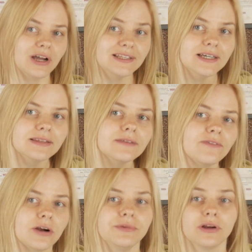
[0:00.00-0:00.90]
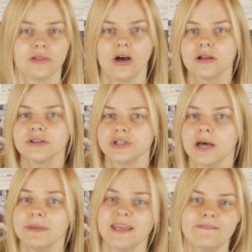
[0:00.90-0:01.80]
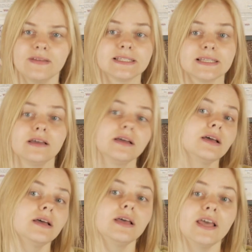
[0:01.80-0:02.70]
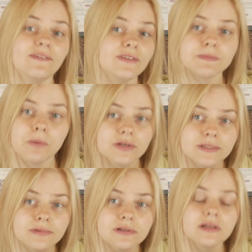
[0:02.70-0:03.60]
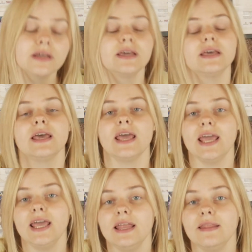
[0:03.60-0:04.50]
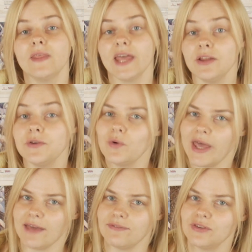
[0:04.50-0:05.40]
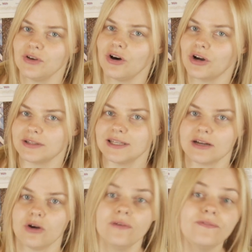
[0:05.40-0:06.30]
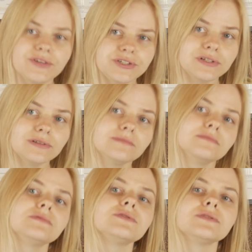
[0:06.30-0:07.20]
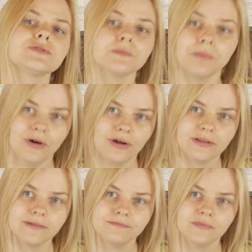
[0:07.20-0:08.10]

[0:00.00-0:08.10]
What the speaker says: product from your local shop if it's possible, and then you have to order official support.